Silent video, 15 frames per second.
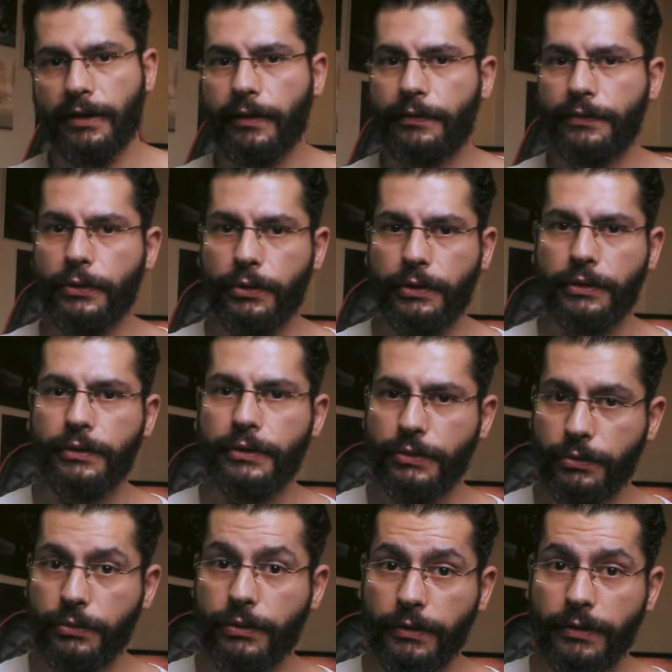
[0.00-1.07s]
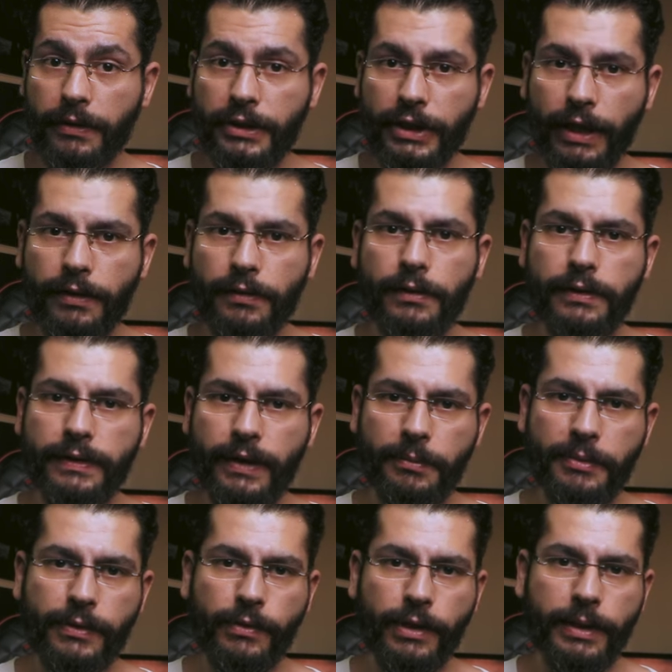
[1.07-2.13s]
If you're new to the channel,
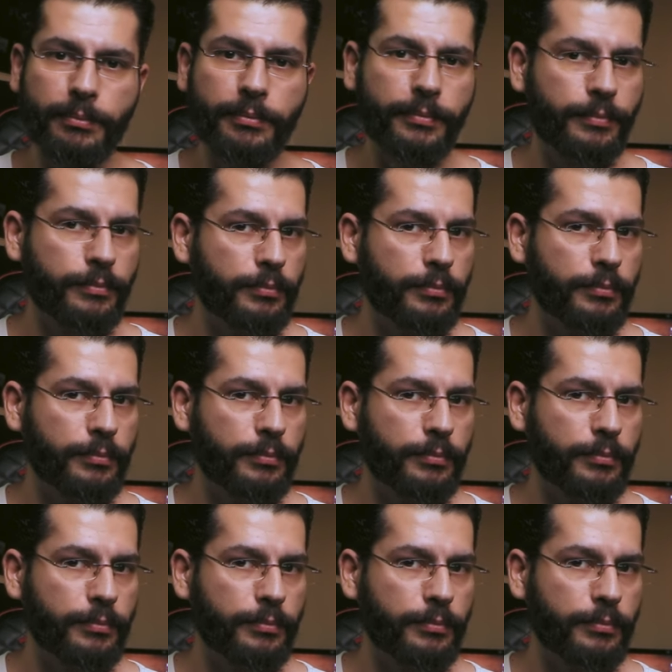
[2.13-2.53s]
subscribe,